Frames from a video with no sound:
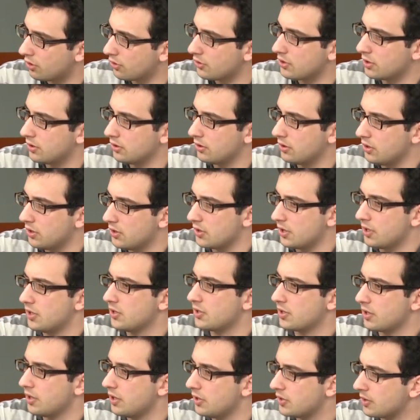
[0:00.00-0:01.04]
Georgian
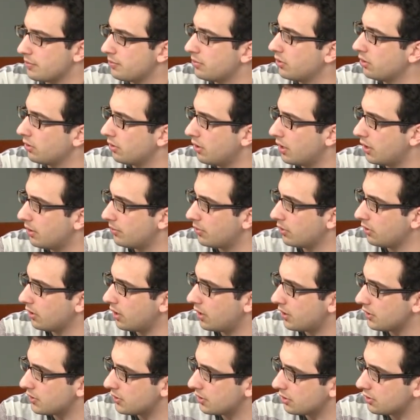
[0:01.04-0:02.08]
is a
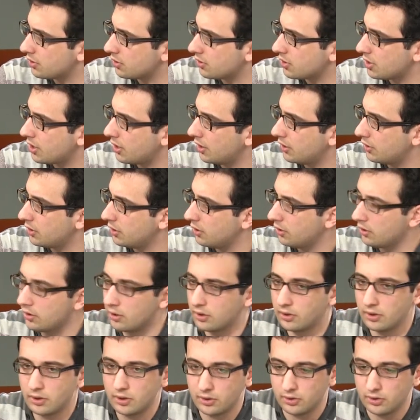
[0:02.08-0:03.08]
pluralistic society.